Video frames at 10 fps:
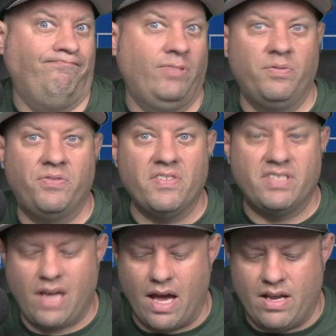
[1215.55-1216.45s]
If
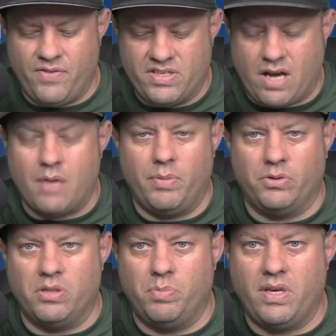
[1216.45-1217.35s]
it's got if it's got
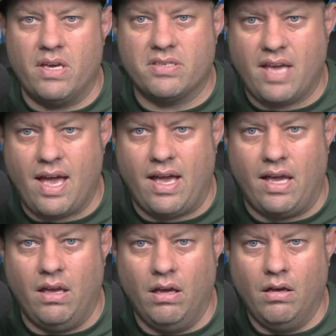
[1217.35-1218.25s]
built-in
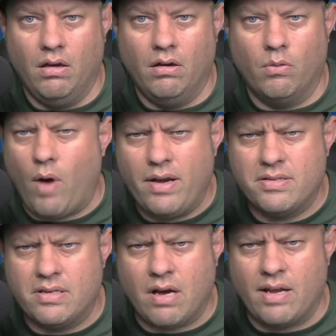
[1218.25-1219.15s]
PSK, why
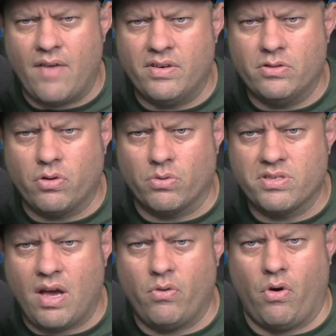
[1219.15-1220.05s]
does it not have an internal
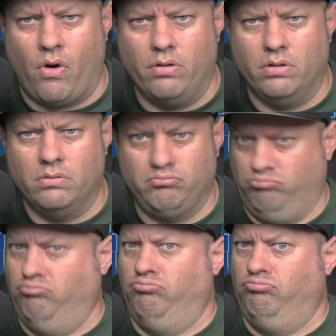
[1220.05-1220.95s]
sound card?
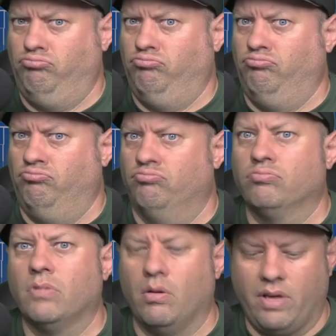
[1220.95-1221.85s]

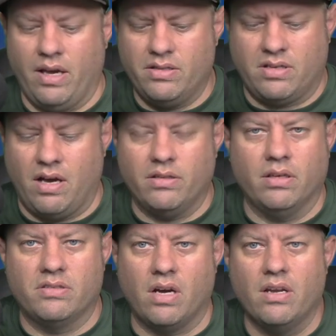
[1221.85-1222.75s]
Okay, it's got
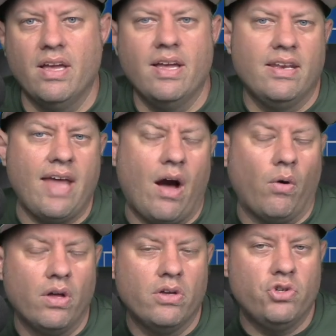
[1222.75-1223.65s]
it's got now
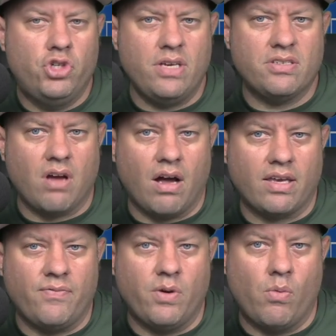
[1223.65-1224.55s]
GSOC.
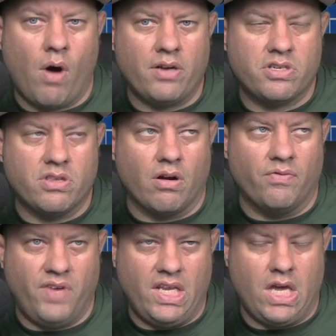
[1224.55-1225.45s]
If you watch their
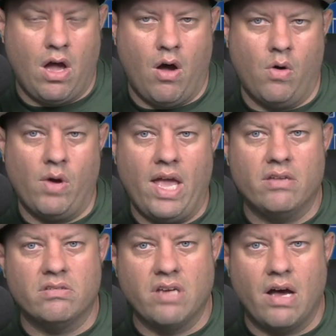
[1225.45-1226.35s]
video,
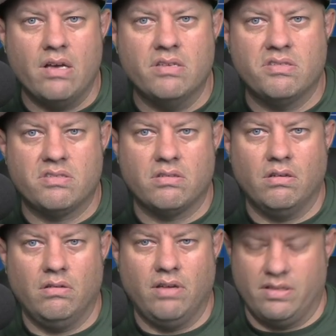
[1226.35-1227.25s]
it does
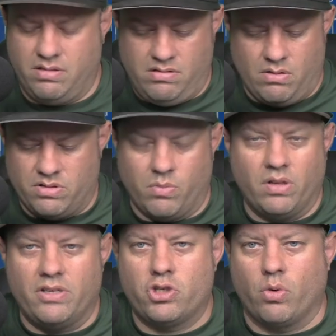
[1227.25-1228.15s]
it there's a
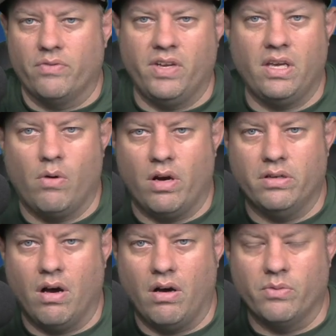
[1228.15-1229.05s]
really short video on
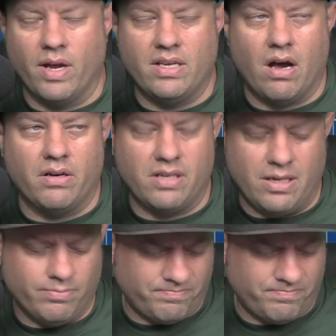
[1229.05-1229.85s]
on Radioddity,